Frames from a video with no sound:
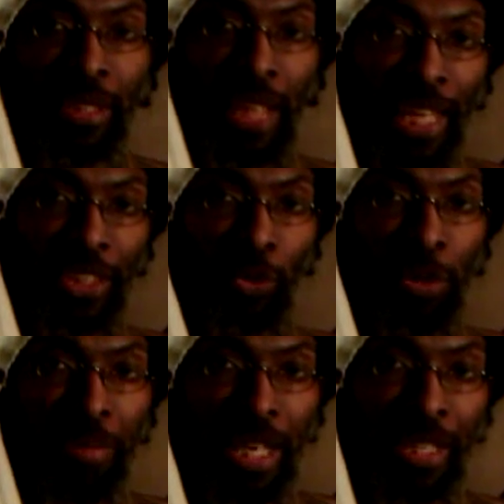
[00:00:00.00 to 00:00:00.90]
Yes, we
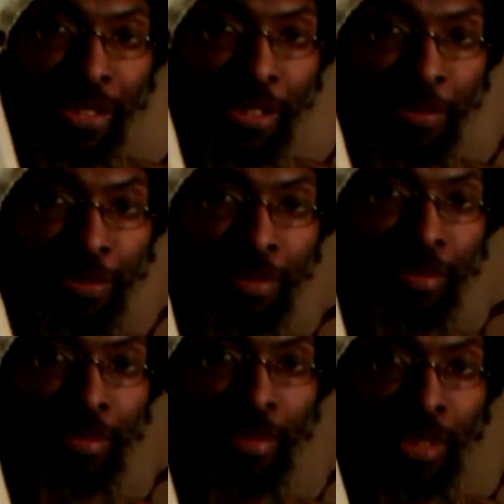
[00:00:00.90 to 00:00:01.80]
must.
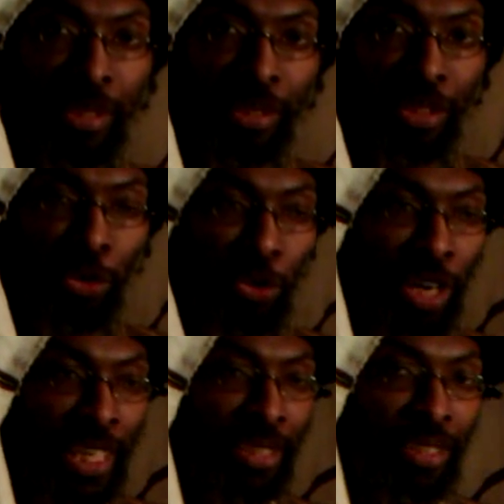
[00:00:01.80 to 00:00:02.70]
The
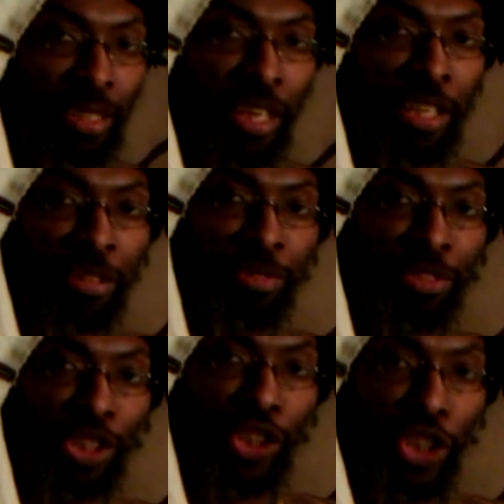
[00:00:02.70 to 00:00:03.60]
race of
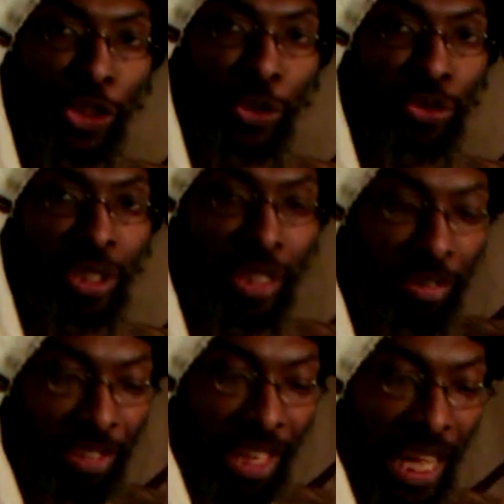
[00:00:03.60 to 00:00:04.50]
the children
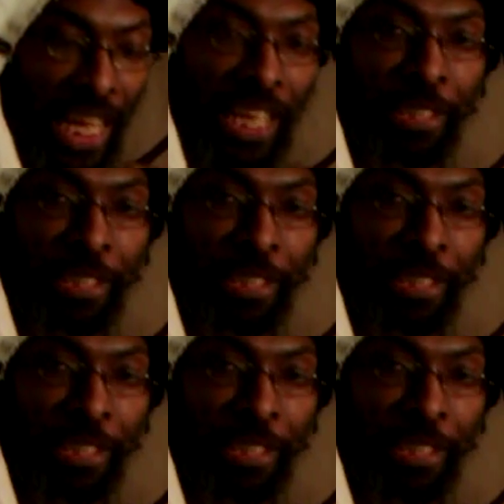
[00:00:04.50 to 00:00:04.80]
of God.